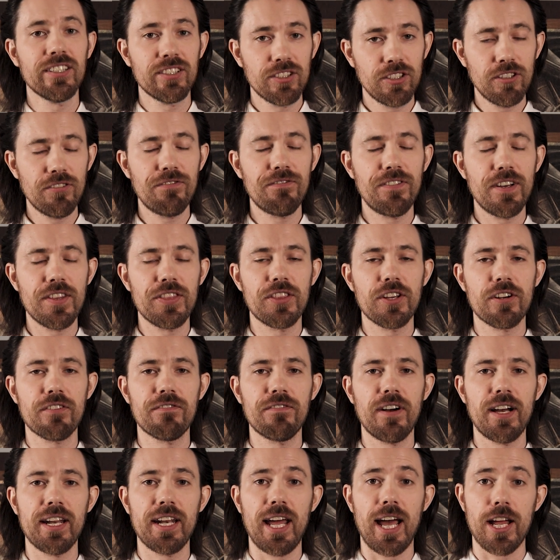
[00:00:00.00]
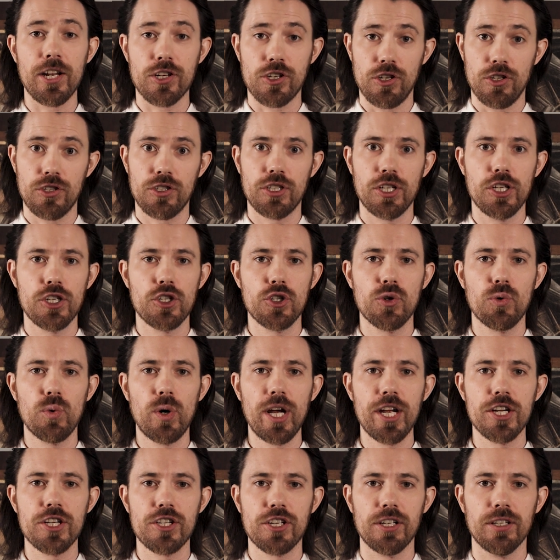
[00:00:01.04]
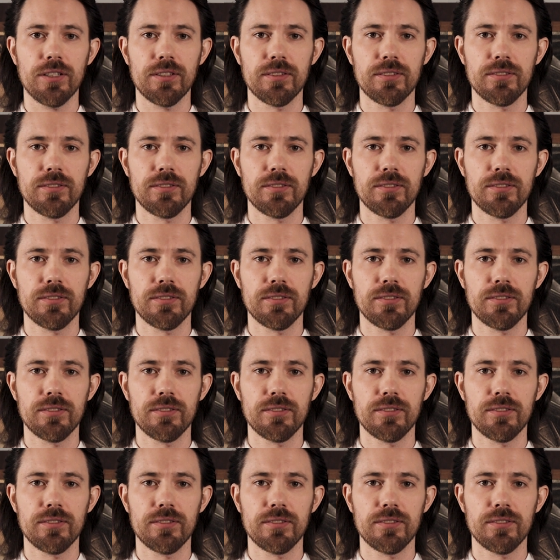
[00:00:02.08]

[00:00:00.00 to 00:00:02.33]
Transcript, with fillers: to fit their financial situation.